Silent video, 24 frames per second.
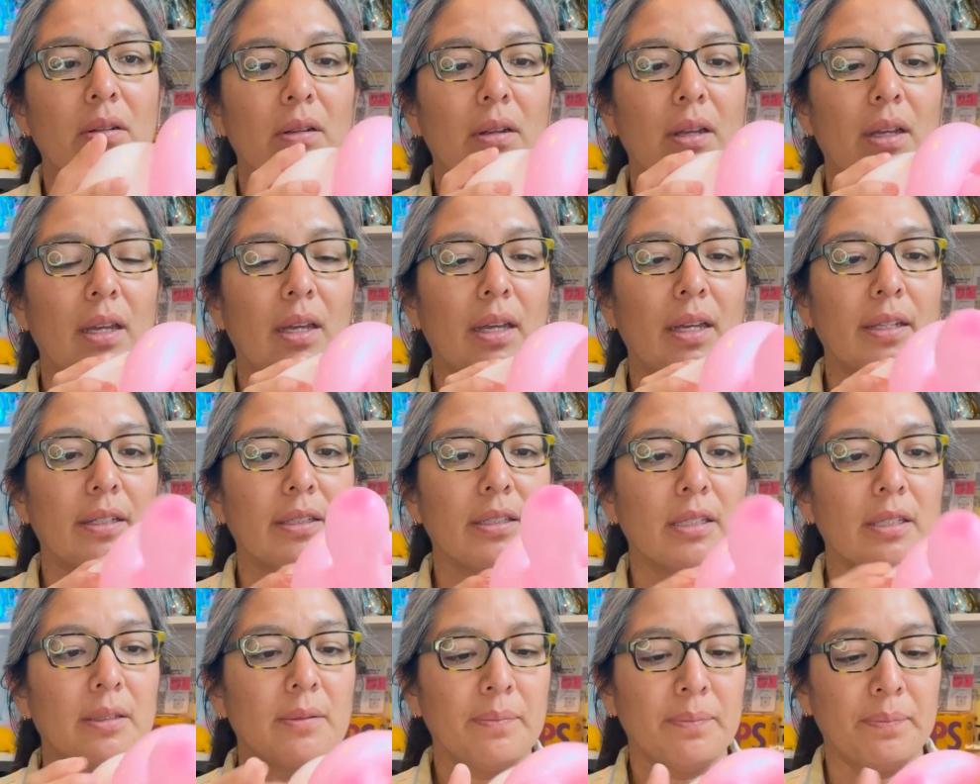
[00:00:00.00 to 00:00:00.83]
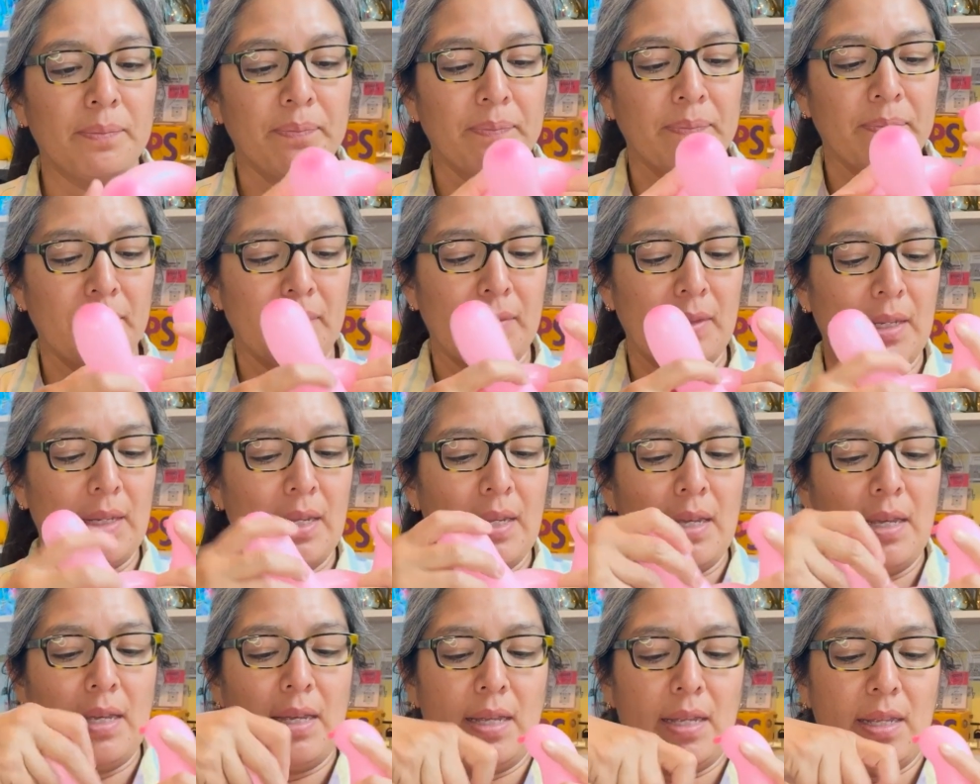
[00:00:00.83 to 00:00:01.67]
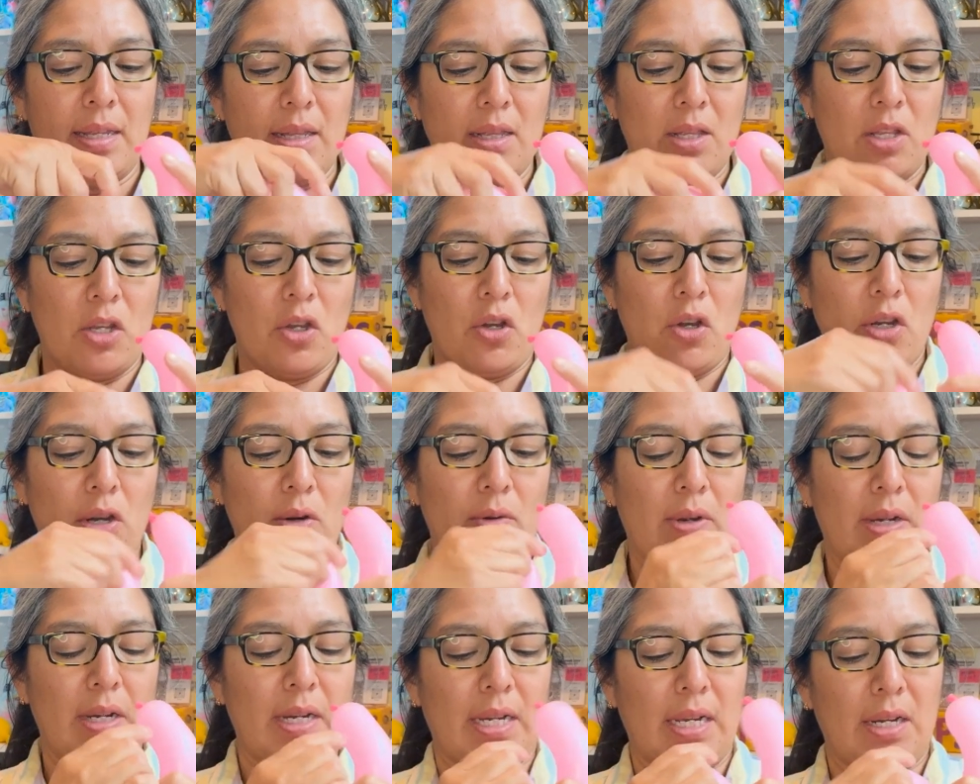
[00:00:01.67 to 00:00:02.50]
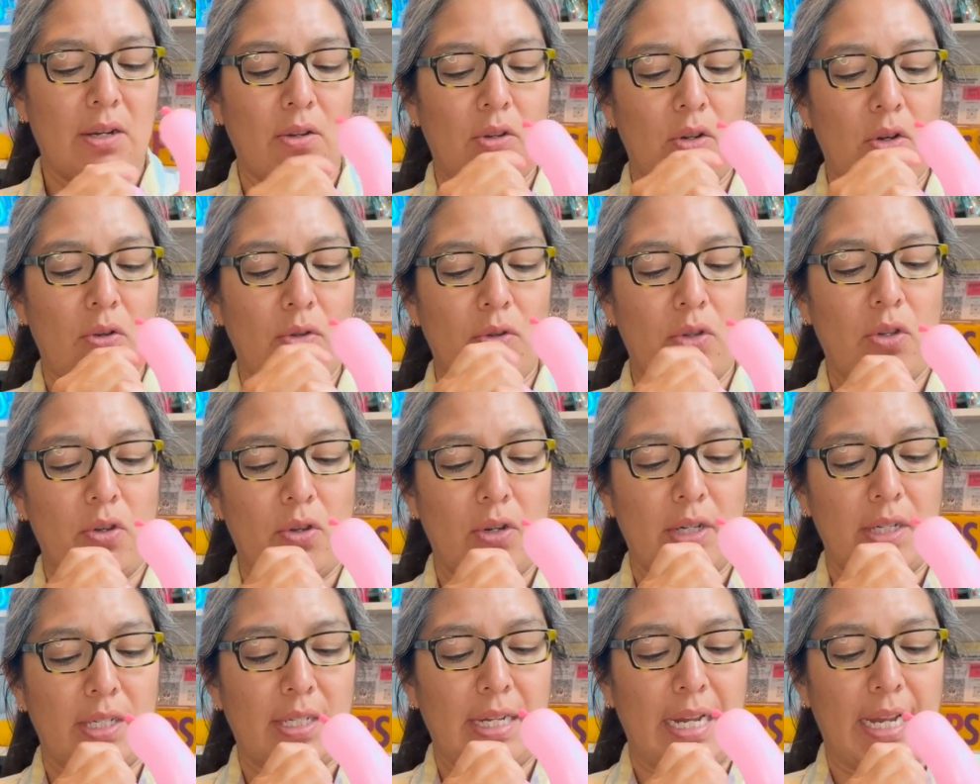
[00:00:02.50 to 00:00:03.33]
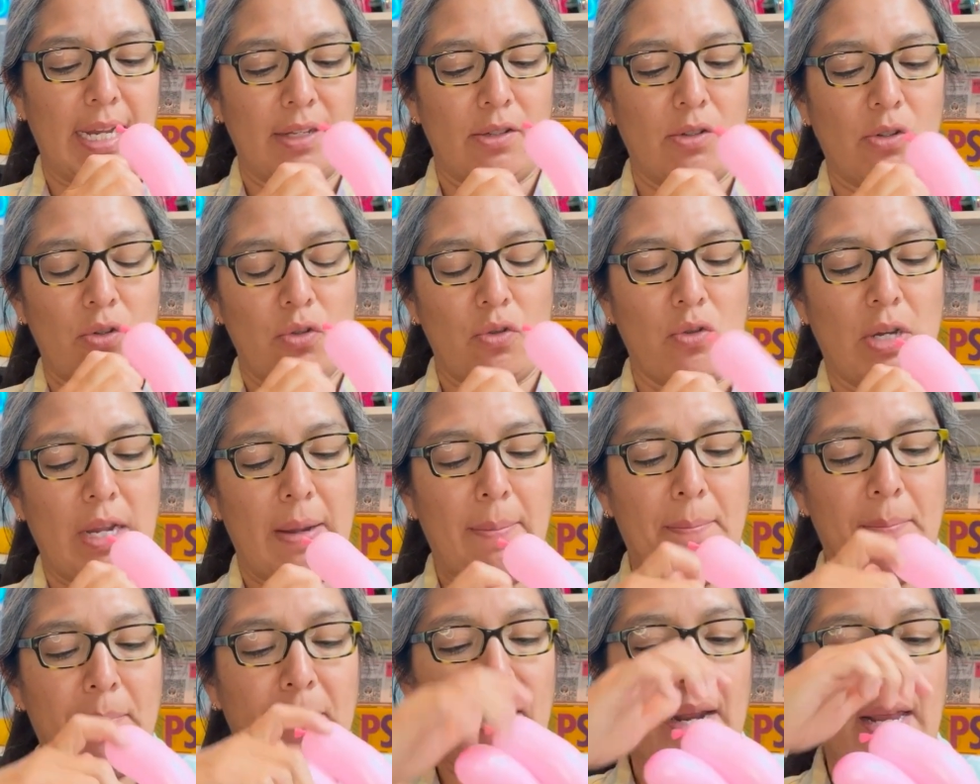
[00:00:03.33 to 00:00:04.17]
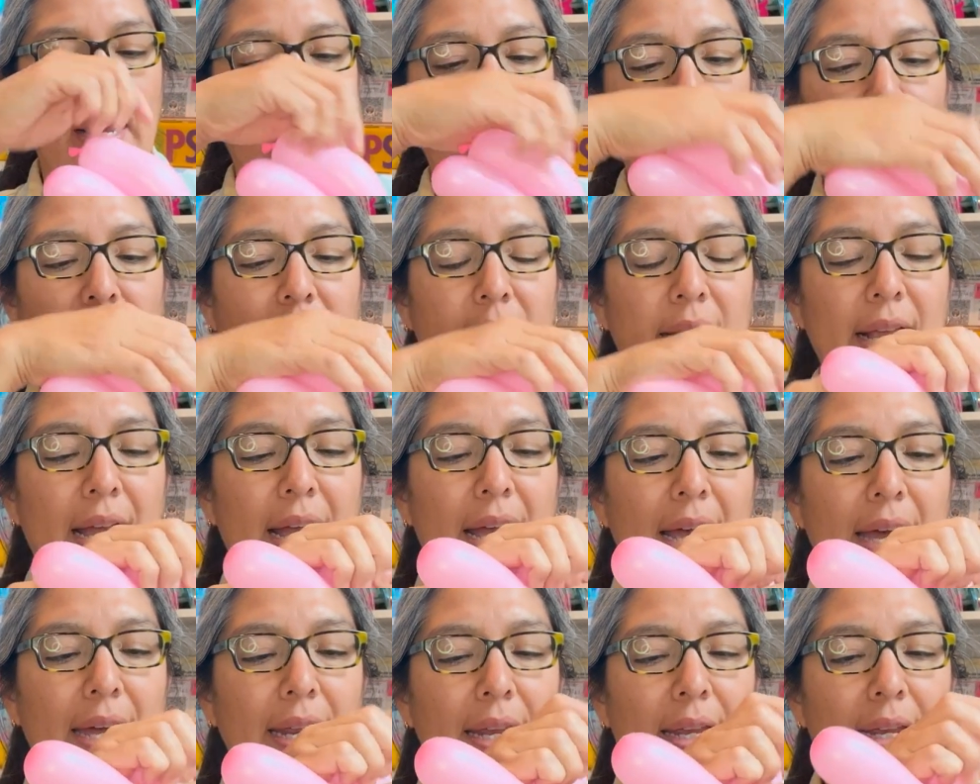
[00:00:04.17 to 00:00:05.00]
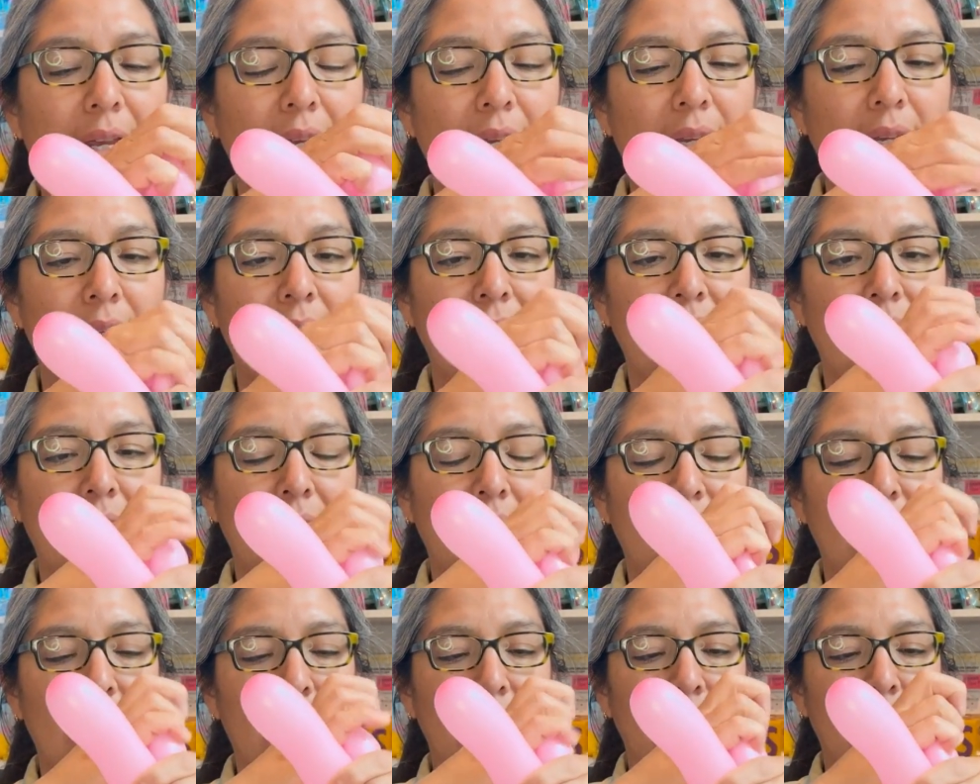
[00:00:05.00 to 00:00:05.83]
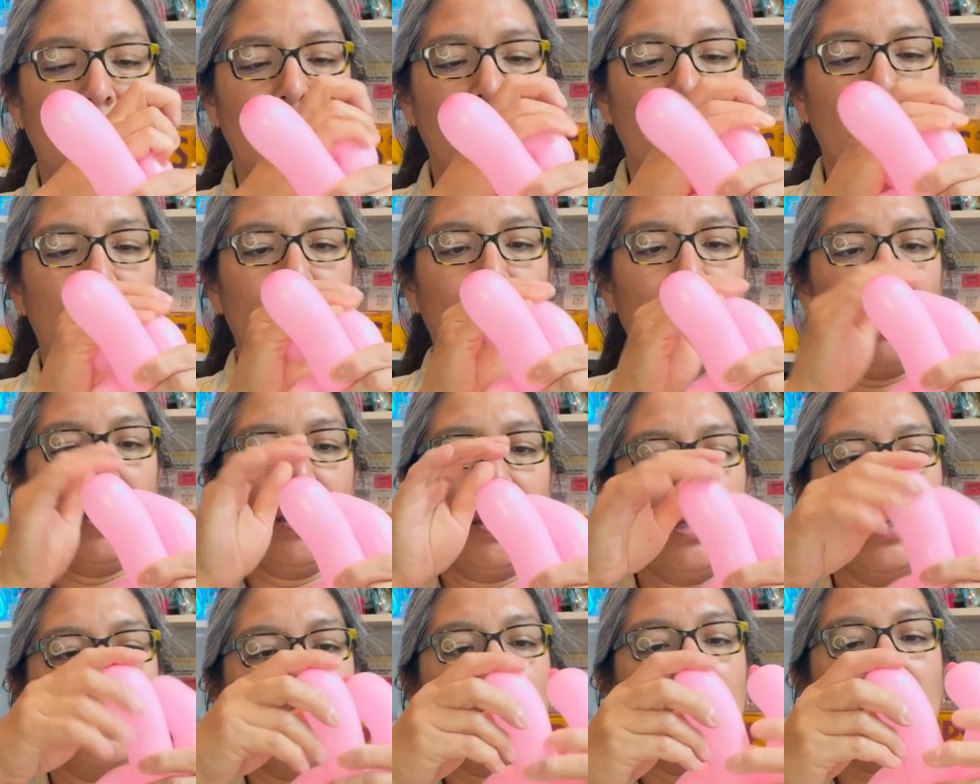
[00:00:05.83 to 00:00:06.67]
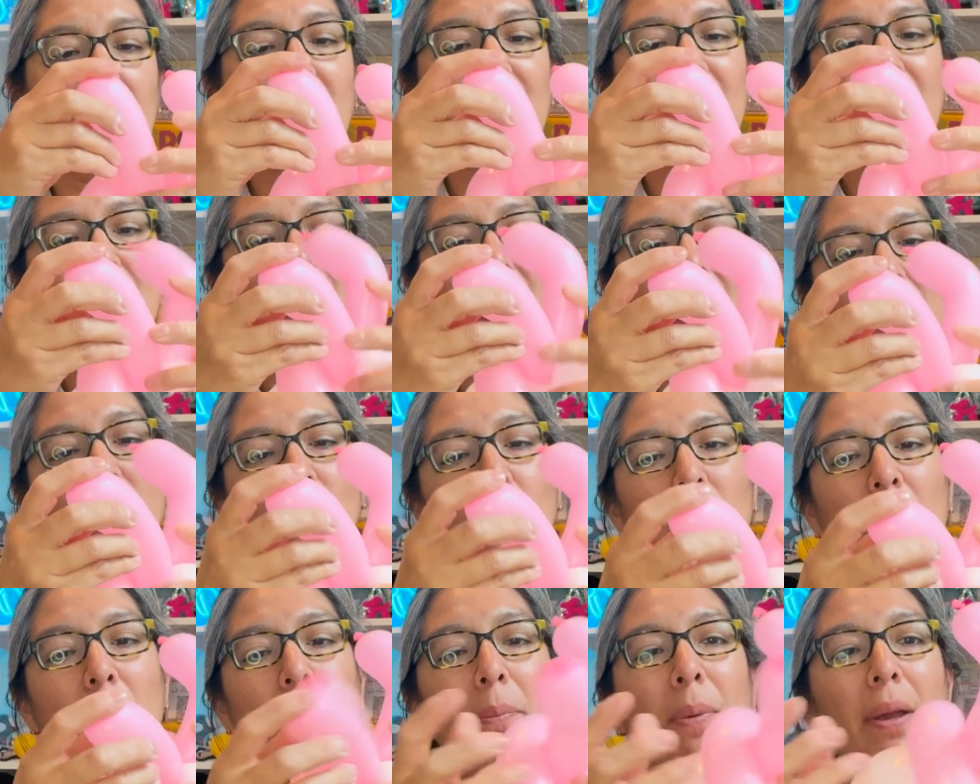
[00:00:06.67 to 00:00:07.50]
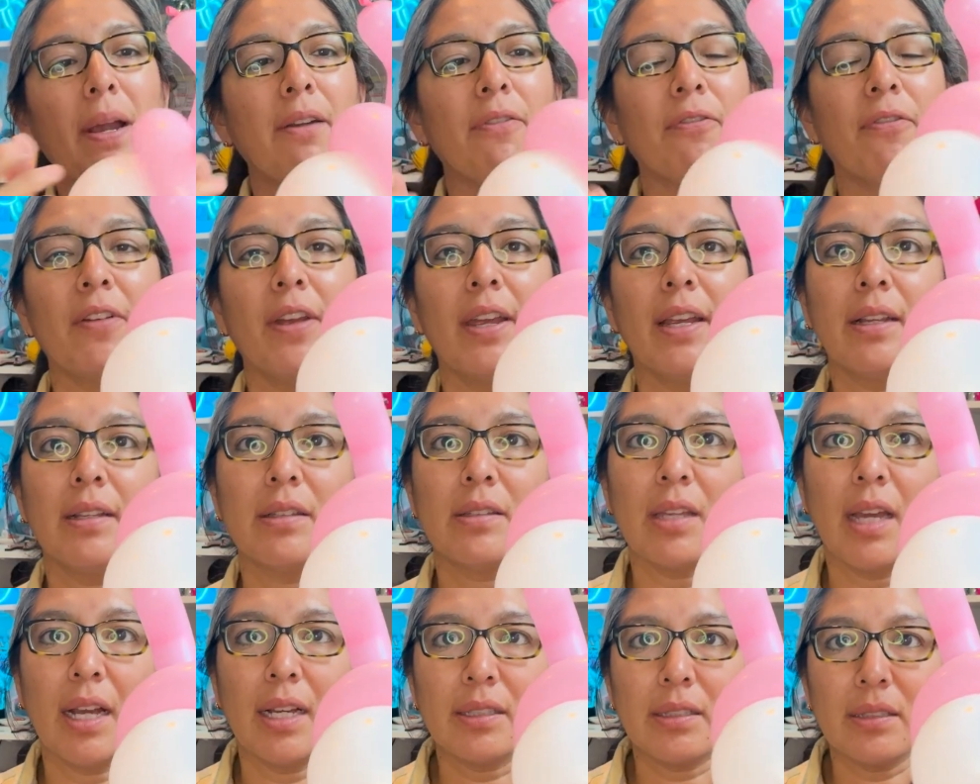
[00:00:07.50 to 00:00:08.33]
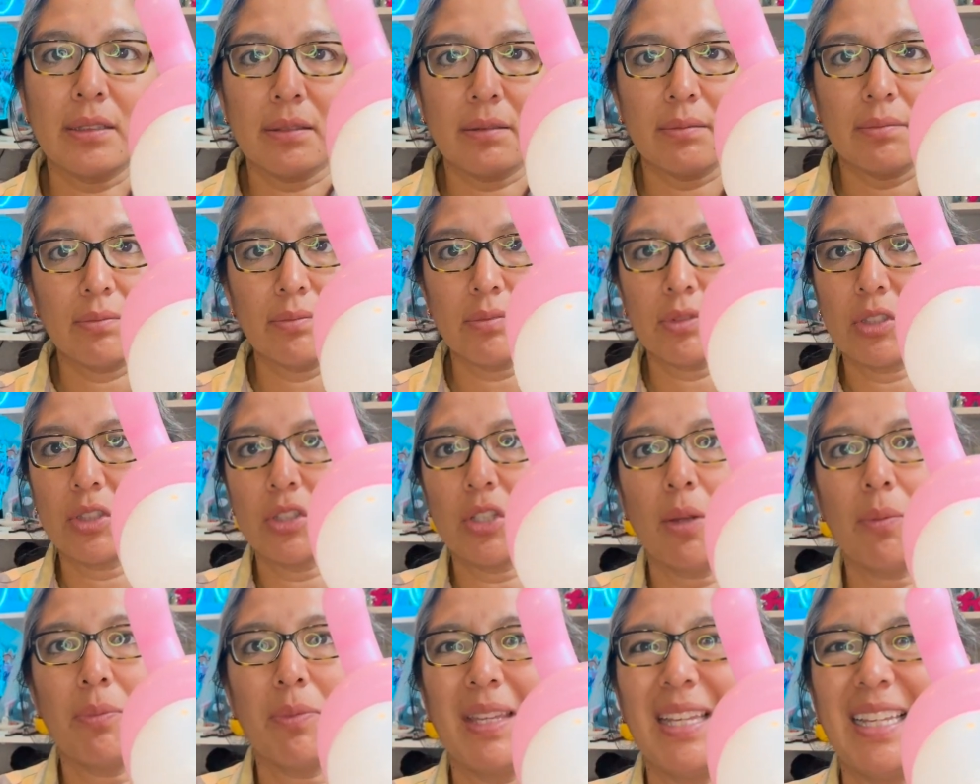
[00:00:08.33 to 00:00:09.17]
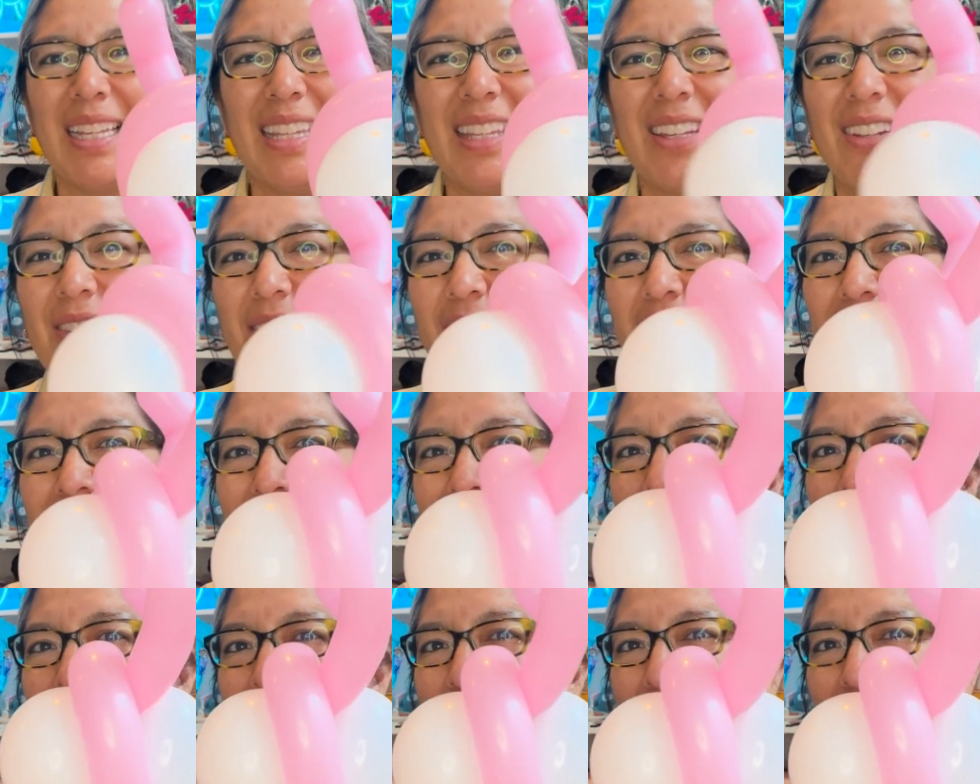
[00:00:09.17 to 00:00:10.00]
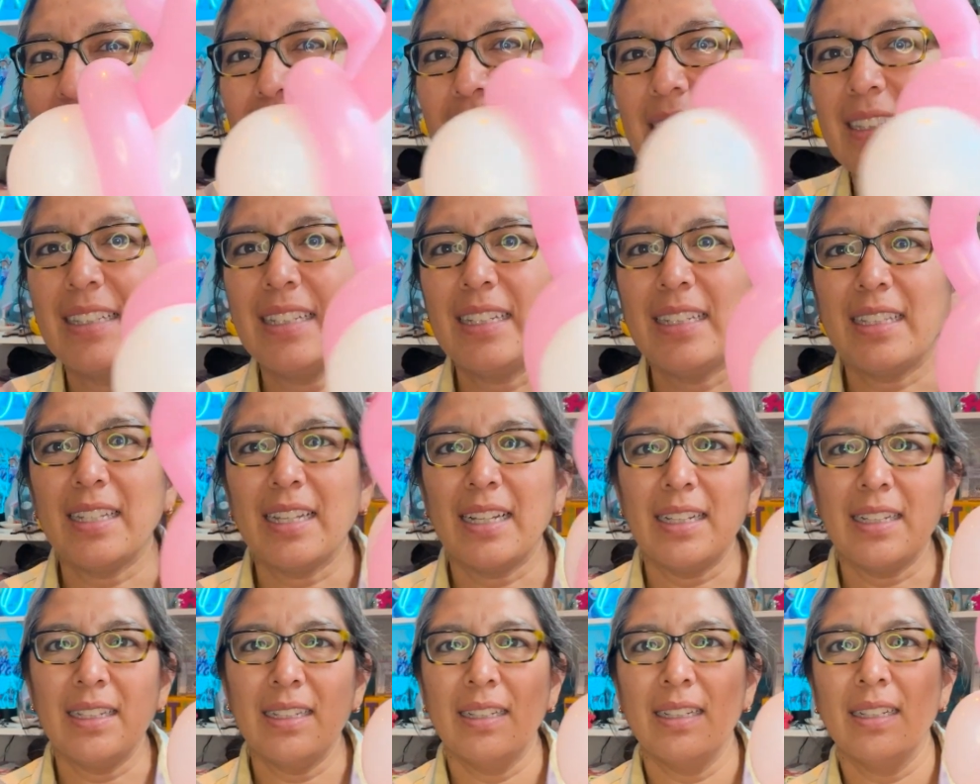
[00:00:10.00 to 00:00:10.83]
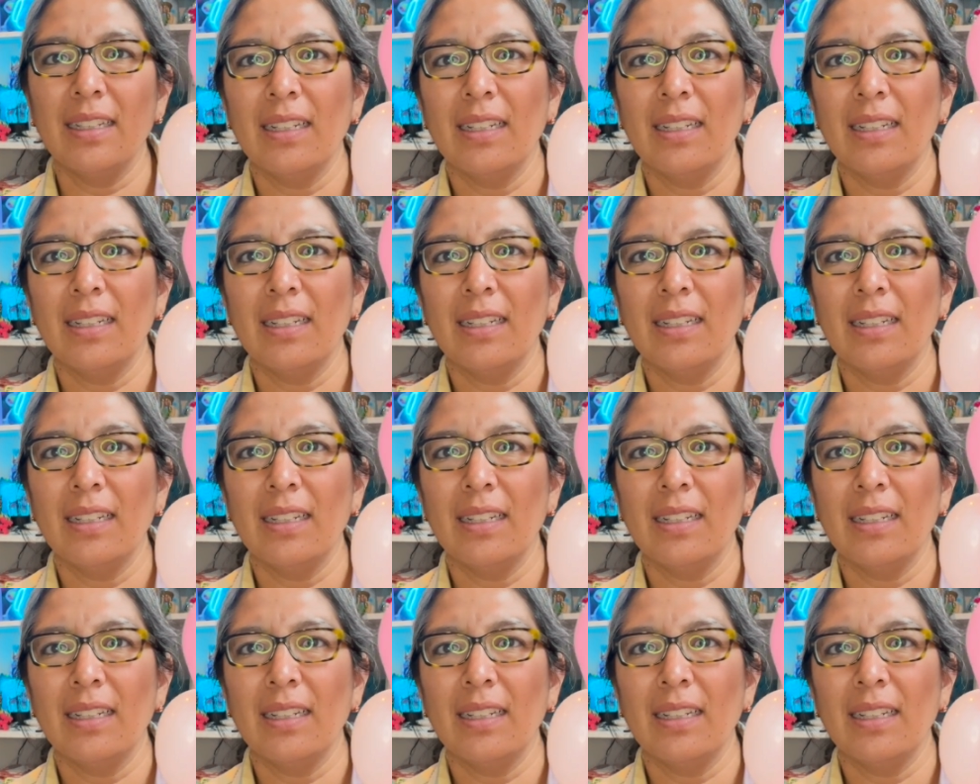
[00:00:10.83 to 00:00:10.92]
And the other one cannot go the other side, so you can play with that, and things doesn't have to be perfect, just something, you know, it's a little detail,